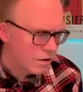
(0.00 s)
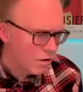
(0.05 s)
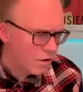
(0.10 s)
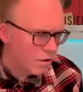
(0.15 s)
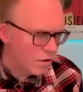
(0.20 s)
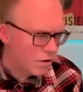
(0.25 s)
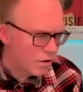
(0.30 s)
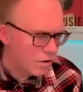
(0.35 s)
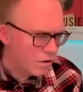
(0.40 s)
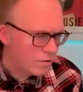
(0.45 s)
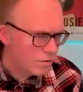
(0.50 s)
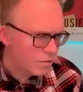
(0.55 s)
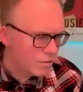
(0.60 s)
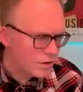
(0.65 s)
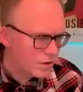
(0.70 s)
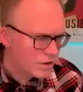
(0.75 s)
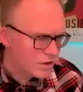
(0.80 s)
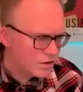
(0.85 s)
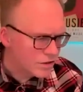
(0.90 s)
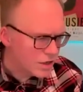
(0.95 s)
What
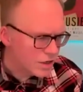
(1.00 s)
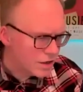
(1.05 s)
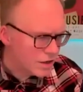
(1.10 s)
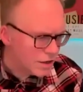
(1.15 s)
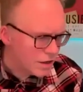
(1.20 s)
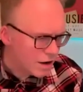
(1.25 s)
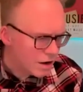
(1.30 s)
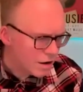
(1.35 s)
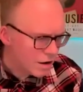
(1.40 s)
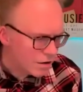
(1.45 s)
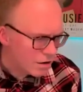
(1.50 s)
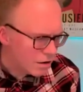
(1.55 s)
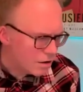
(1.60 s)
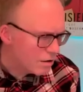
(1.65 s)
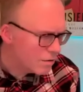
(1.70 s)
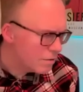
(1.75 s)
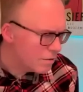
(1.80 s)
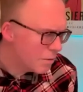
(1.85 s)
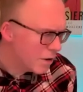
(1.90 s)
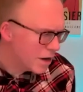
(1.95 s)
you're saying there,
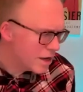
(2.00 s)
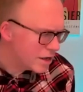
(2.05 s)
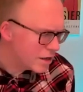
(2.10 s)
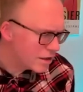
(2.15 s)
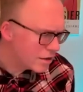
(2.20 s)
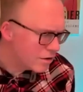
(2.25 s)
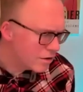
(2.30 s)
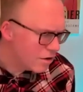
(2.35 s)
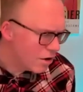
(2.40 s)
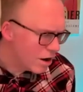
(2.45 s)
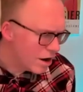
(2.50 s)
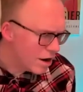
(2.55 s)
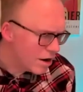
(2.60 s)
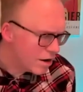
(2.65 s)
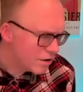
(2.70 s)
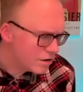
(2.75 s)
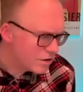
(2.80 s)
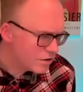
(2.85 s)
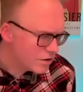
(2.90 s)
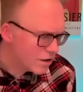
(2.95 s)
Mike? Not
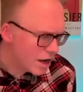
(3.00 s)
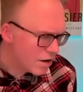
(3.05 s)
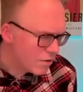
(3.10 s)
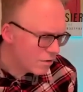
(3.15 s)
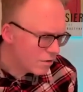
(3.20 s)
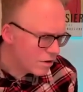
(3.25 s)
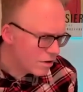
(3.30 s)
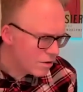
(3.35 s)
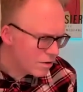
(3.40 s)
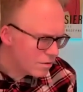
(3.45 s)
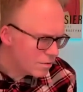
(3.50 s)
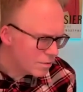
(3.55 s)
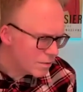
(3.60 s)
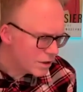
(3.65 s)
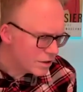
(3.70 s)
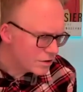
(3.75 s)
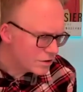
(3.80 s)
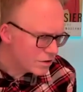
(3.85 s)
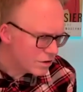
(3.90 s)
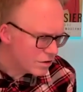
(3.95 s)
heard that one,
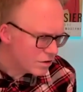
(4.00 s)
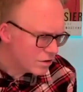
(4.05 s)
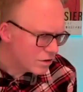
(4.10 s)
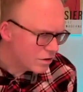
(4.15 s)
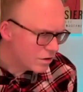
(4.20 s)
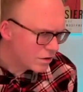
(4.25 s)
but it's on.